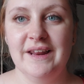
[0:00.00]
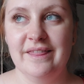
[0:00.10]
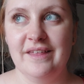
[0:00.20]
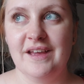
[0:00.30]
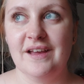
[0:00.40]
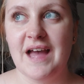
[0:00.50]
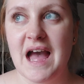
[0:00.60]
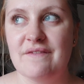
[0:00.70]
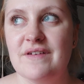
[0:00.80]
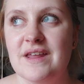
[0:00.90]
think
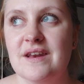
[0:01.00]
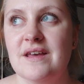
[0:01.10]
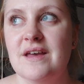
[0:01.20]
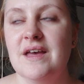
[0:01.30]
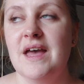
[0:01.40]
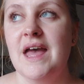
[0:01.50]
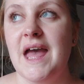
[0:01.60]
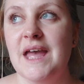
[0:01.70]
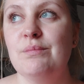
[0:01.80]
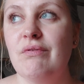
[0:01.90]
having
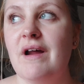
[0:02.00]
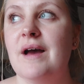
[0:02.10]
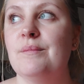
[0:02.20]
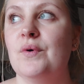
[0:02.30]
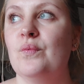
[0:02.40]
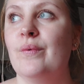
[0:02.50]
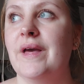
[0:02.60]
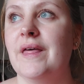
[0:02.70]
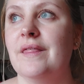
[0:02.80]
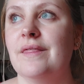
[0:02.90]
a pram
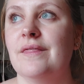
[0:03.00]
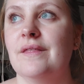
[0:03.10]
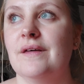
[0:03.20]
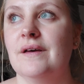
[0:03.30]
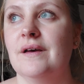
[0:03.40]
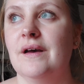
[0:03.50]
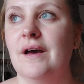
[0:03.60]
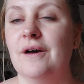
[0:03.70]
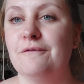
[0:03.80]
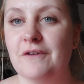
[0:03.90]
with
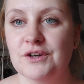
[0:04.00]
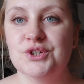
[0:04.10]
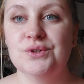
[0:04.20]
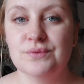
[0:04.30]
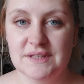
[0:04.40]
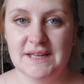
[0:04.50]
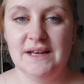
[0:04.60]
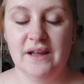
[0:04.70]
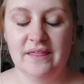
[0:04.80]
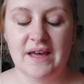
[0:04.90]
a functional
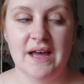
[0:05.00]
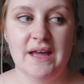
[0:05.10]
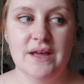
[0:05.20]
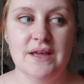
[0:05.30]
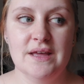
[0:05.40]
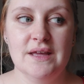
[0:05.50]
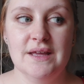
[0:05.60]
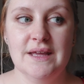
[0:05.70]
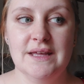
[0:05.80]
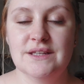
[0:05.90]
seat like that
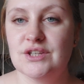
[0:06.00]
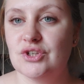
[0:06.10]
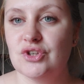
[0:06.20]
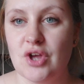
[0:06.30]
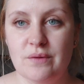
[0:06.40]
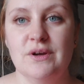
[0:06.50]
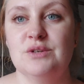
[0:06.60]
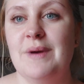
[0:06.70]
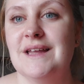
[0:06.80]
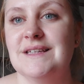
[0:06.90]
is so
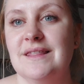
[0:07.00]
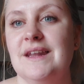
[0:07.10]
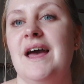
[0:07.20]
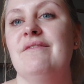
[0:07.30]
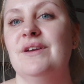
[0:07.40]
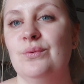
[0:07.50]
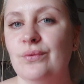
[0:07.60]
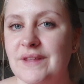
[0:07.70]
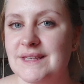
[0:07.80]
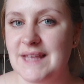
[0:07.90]
much better than having
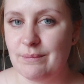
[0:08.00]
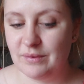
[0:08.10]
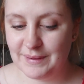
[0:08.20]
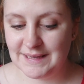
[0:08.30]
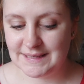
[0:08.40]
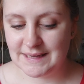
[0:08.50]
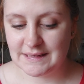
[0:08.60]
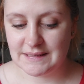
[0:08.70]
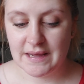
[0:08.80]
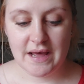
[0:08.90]
all these separate
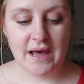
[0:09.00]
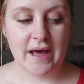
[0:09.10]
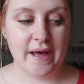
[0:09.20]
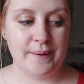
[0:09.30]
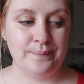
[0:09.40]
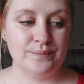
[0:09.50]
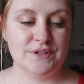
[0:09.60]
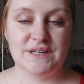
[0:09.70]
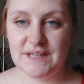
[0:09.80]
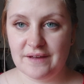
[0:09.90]
pieces.
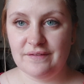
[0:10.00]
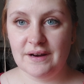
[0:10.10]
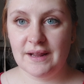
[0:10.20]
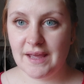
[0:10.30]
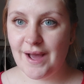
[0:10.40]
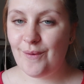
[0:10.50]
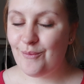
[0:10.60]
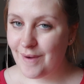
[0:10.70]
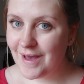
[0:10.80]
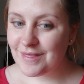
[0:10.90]
So definitely
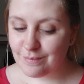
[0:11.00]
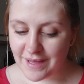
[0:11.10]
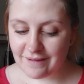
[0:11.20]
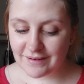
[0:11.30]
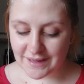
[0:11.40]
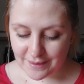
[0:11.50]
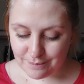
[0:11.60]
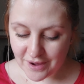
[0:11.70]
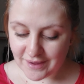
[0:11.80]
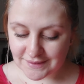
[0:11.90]
worth bearing
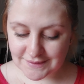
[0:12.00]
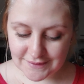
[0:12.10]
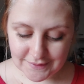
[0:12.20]
in mind.